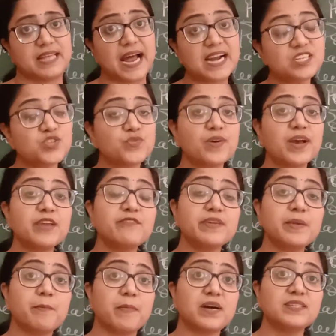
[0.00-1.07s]
That's why
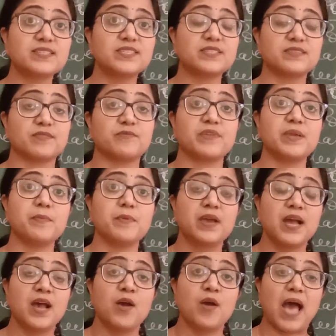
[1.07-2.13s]
we
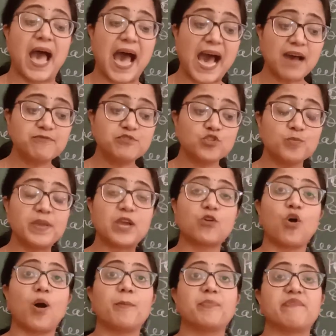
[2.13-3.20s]
have to be
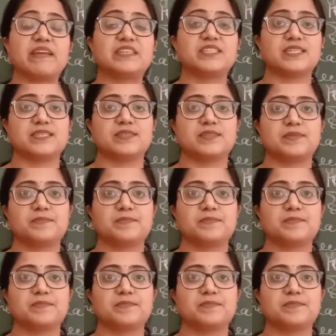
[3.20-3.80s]
cooperated.